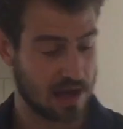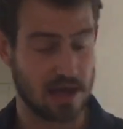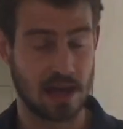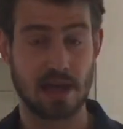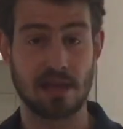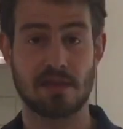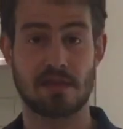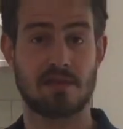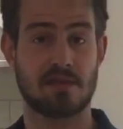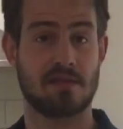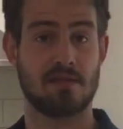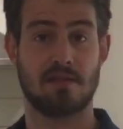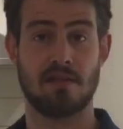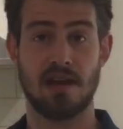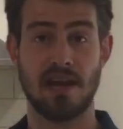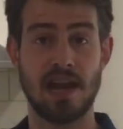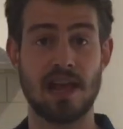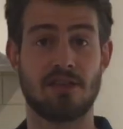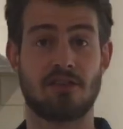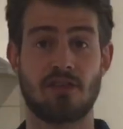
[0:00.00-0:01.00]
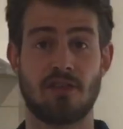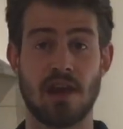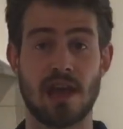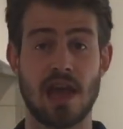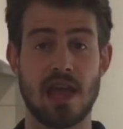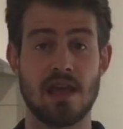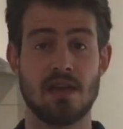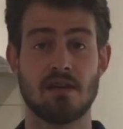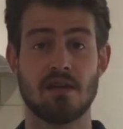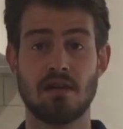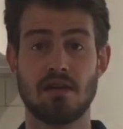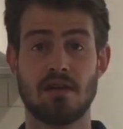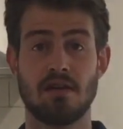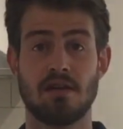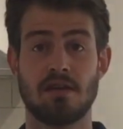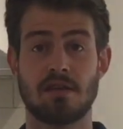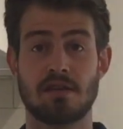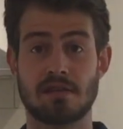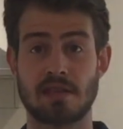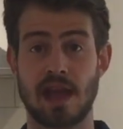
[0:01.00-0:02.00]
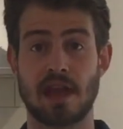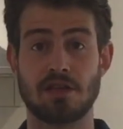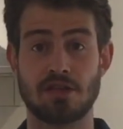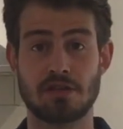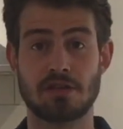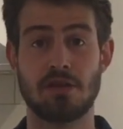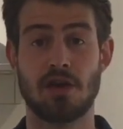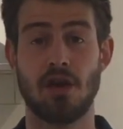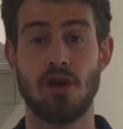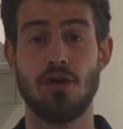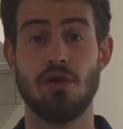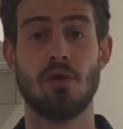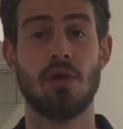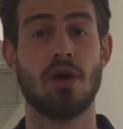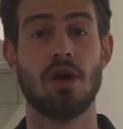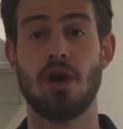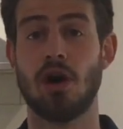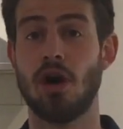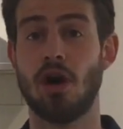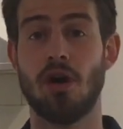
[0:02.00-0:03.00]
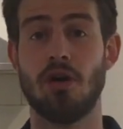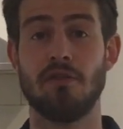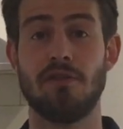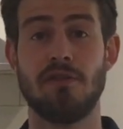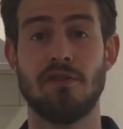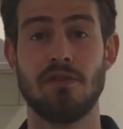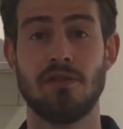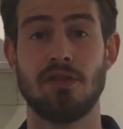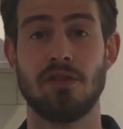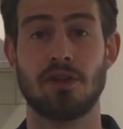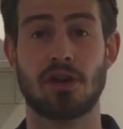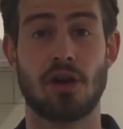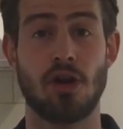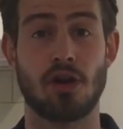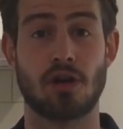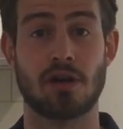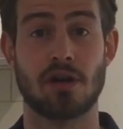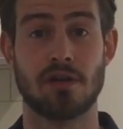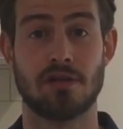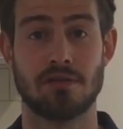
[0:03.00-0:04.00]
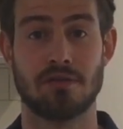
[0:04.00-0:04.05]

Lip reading: is literally stage 2 of the cook.